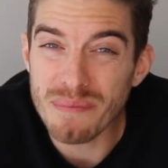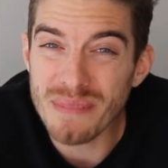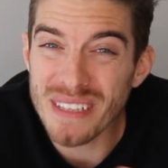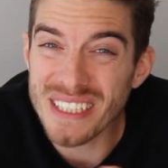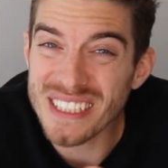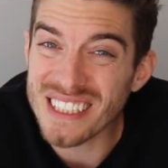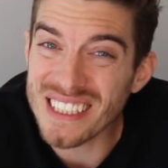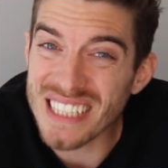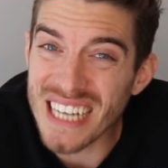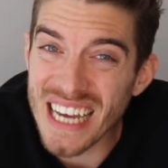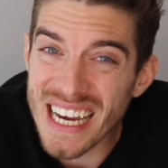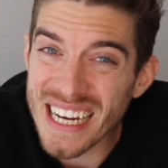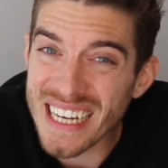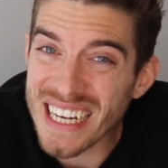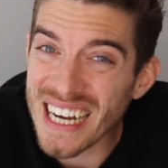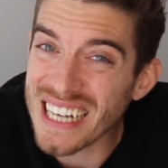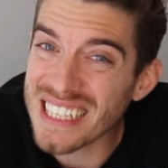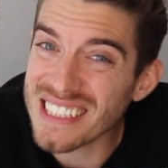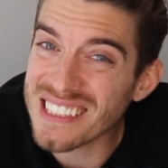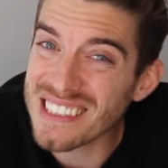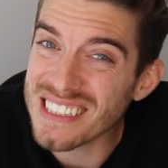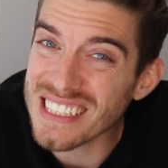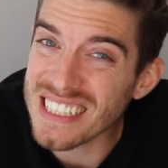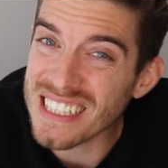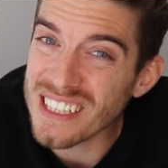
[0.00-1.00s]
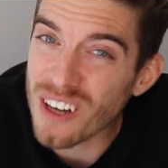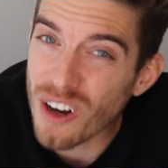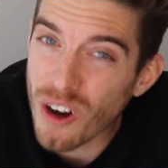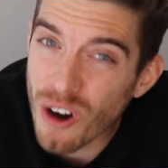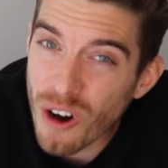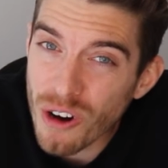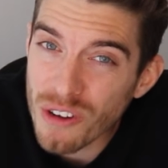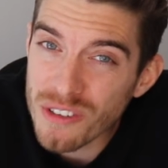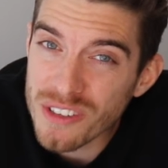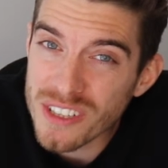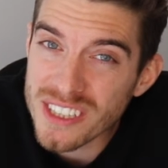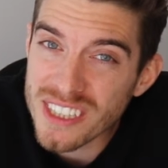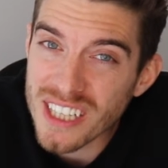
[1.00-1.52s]
mistake I see
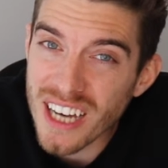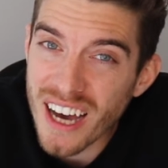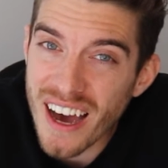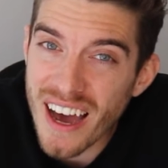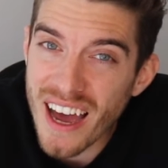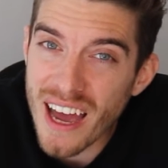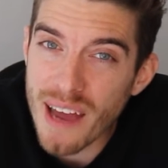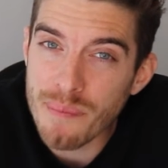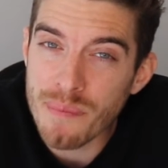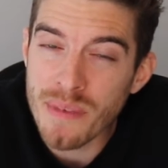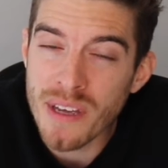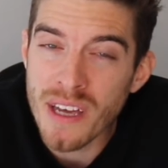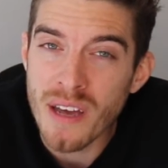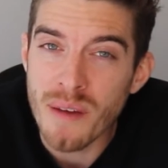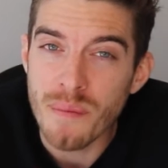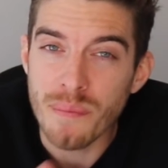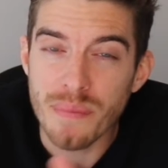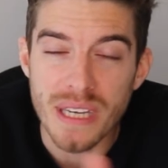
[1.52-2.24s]
all the time,